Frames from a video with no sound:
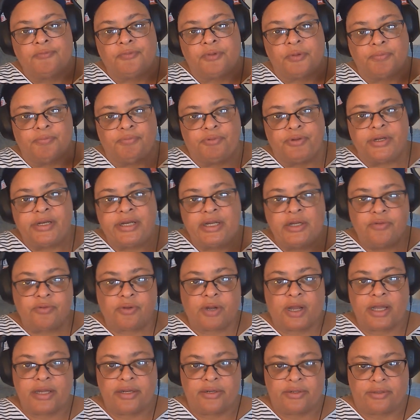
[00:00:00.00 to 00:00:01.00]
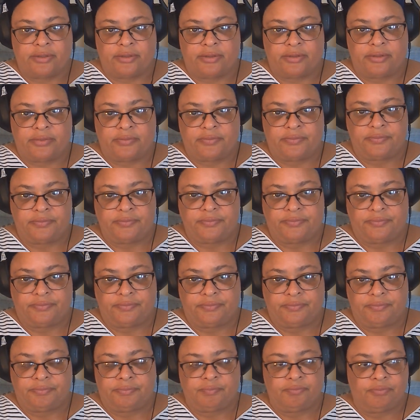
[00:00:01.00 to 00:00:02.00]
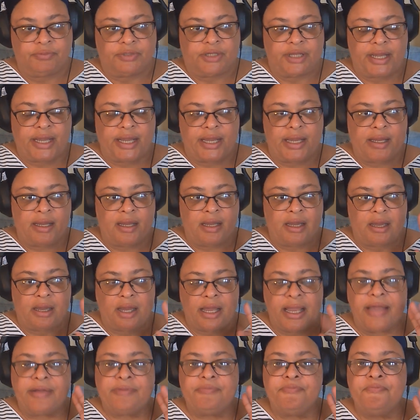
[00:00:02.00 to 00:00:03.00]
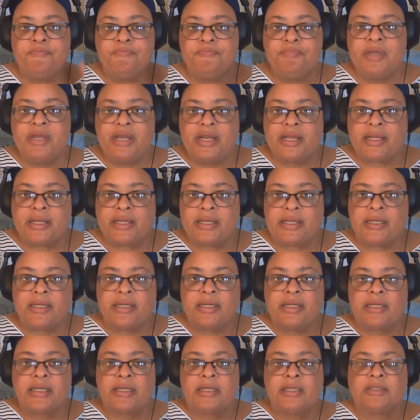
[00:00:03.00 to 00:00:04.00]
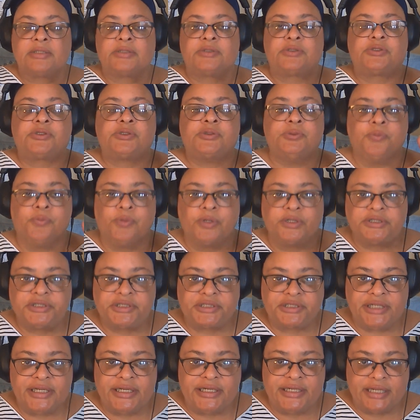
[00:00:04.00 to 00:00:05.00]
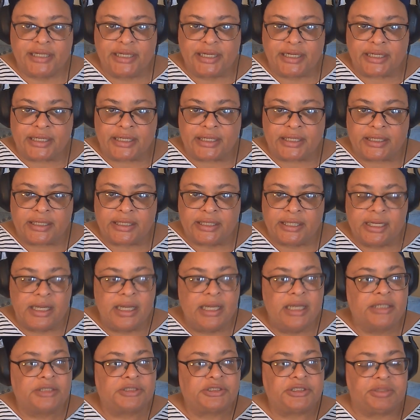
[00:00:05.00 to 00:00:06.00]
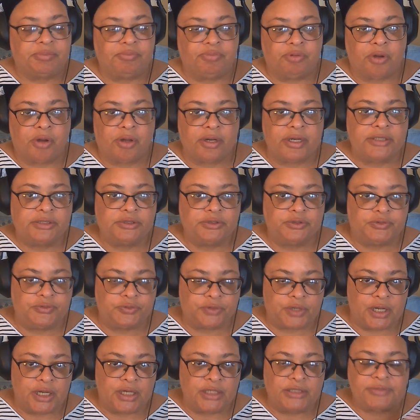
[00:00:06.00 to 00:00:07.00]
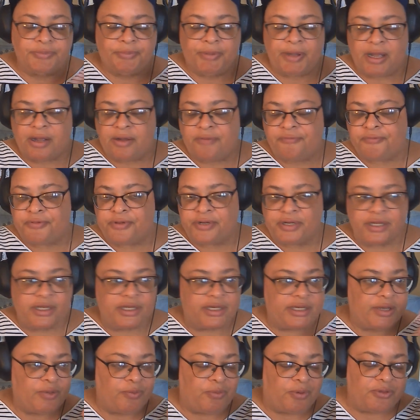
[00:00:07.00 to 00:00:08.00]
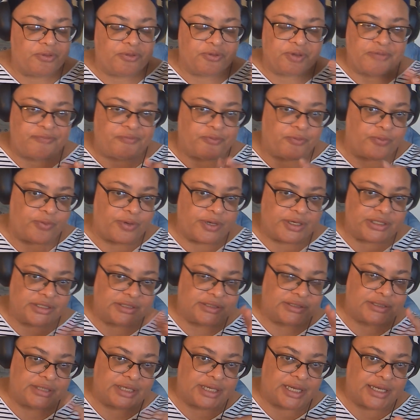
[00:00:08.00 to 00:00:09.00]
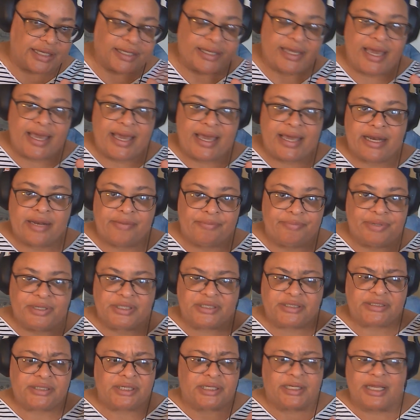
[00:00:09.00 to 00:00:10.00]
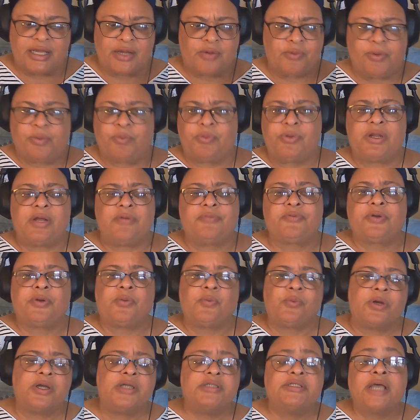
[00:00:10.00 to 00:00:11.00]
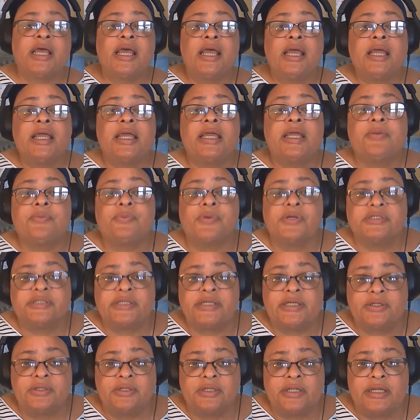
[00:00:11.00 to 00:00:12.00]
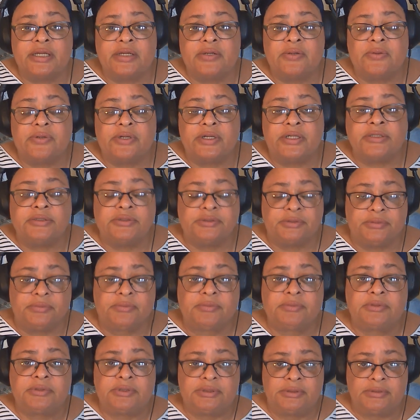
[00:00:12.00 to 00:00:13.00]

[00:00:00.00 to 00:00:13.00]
for Brittany Griner, that admitted to what she did. She brought in drugs, paraphernalia, whether if it was a cannabis liquid, whatever it was illegal in